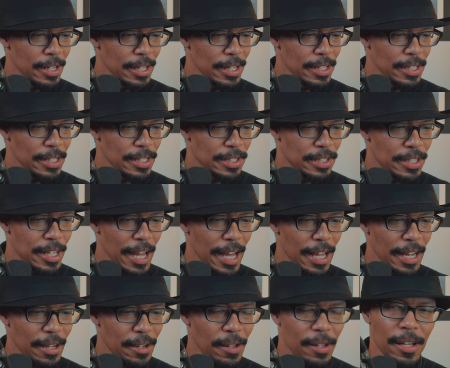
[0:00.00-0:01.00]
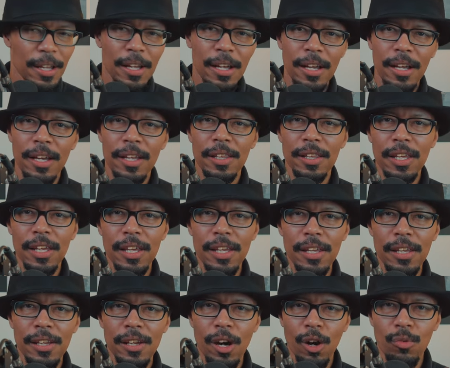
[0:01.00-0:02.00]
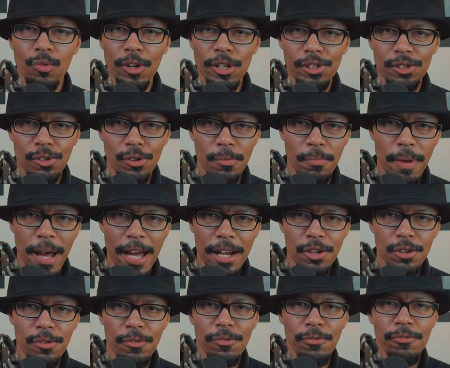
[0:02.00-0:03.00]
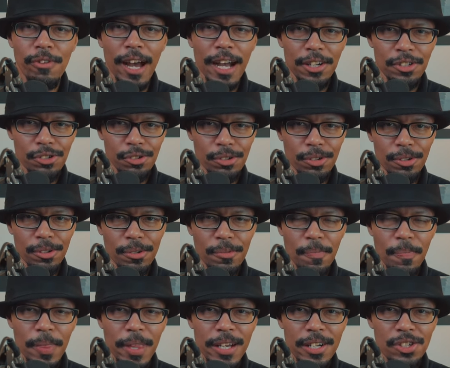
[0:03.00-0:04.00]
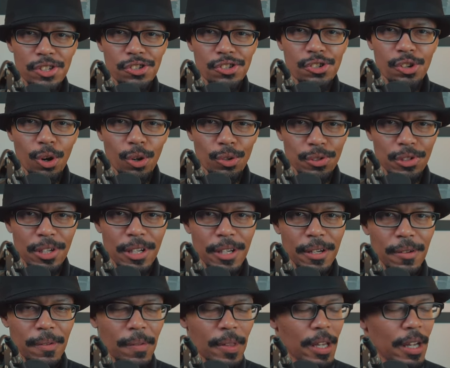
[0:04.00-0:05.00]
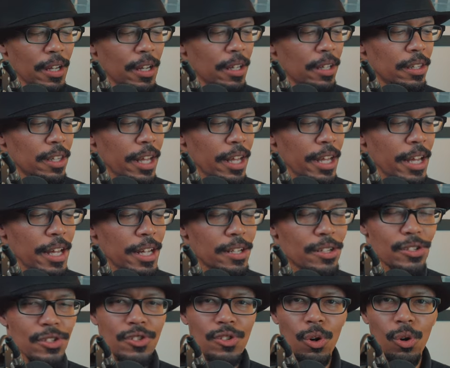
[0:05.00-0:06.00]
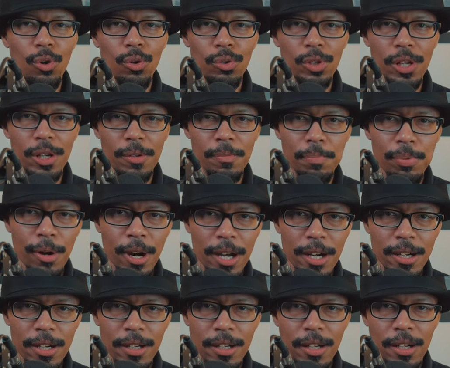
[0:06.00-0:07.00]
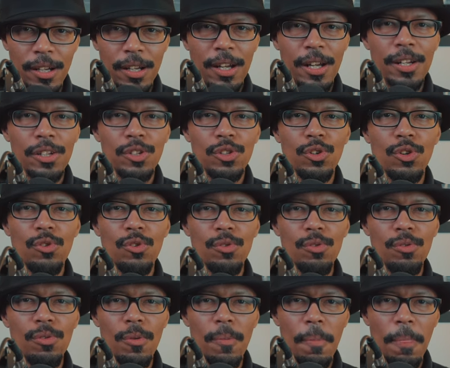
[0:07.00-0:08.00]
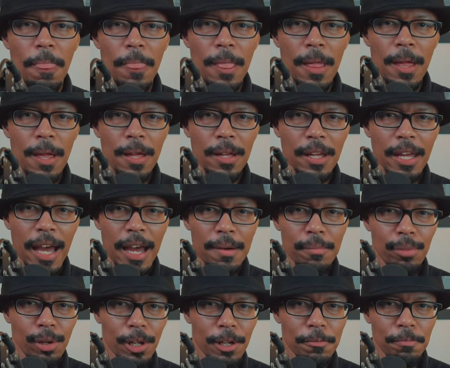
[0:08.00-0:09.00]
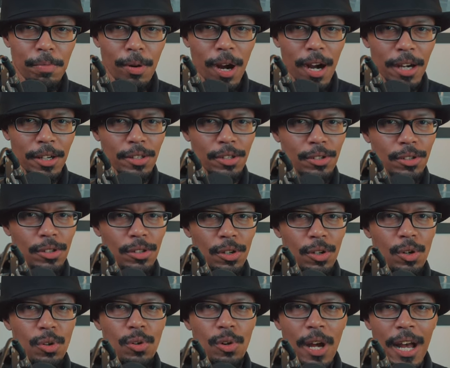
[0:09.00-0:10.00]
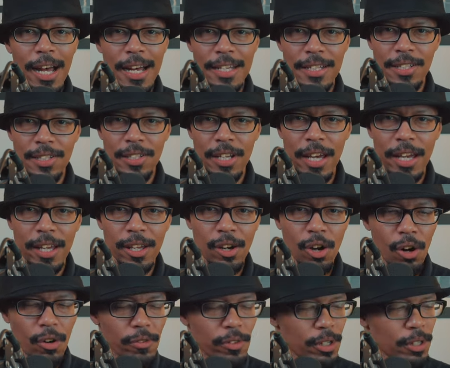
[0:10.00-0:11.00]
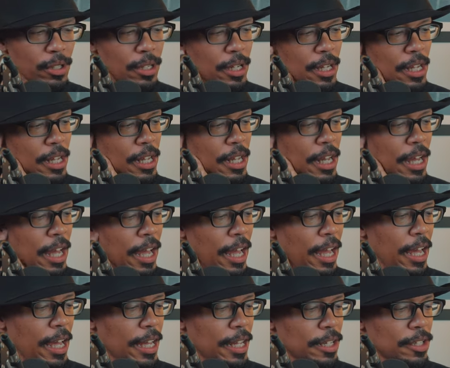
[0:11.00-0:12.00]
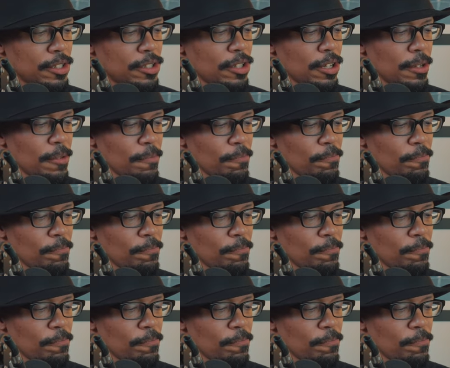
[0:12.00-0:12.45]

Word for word: is that the original manufacturer, Shulton, they had sold their product to Gamble and Procter, who has taken over. And